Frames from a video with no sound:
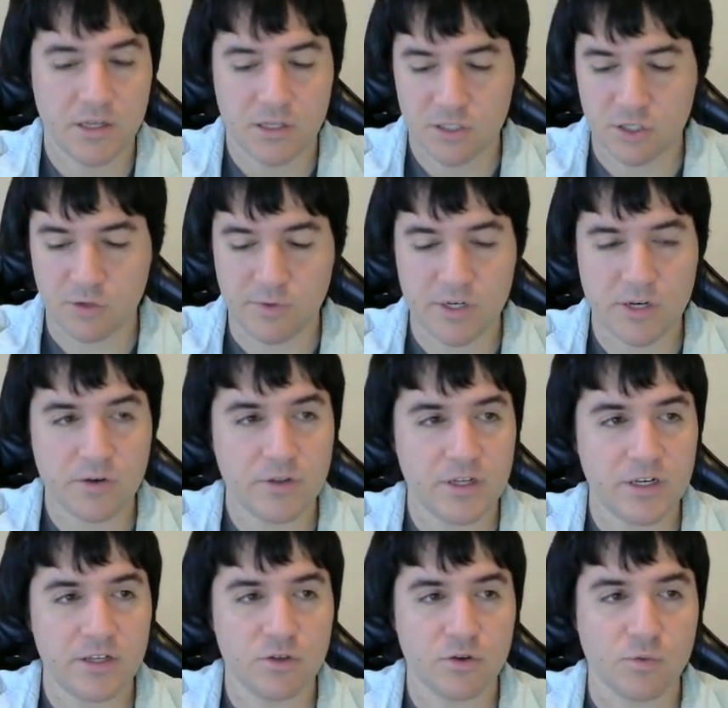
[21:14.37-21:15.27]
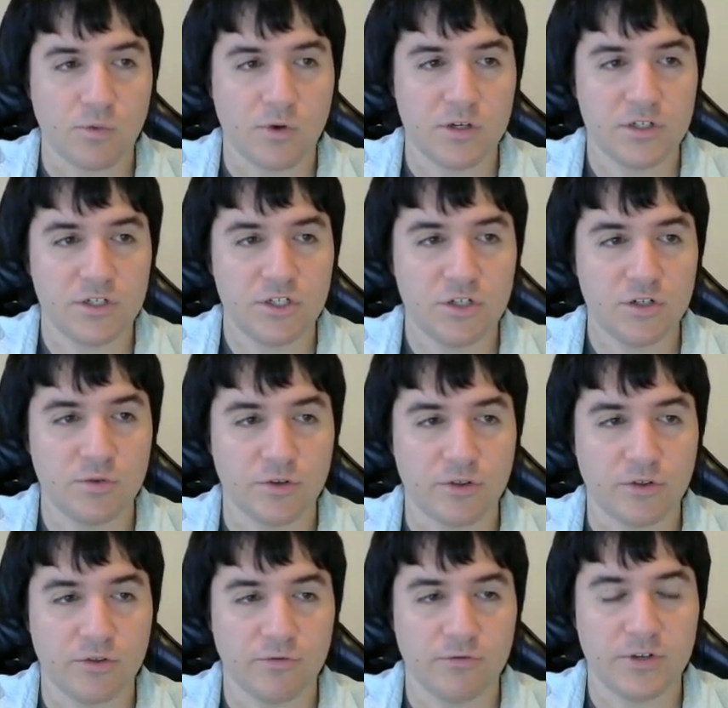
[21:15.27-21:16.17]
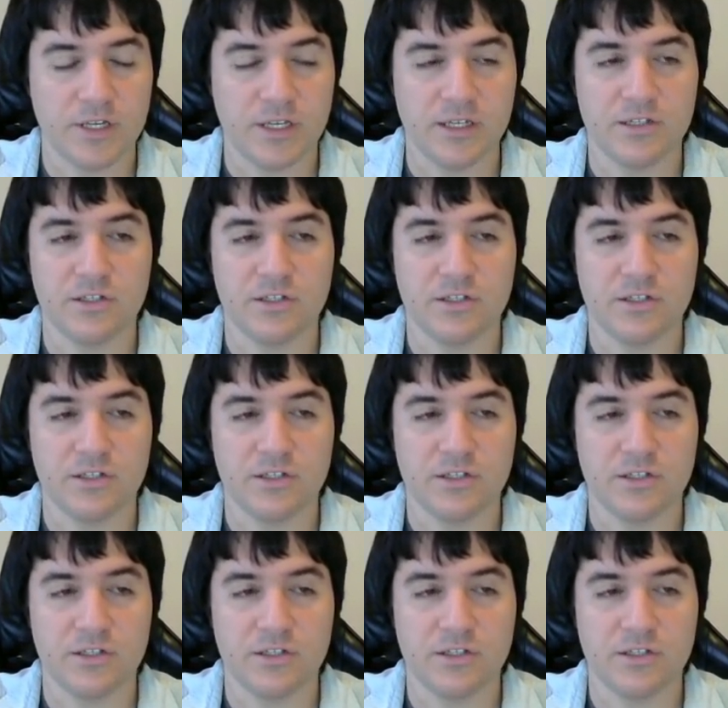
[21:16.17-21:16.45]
So we know that either 1, 2, or 3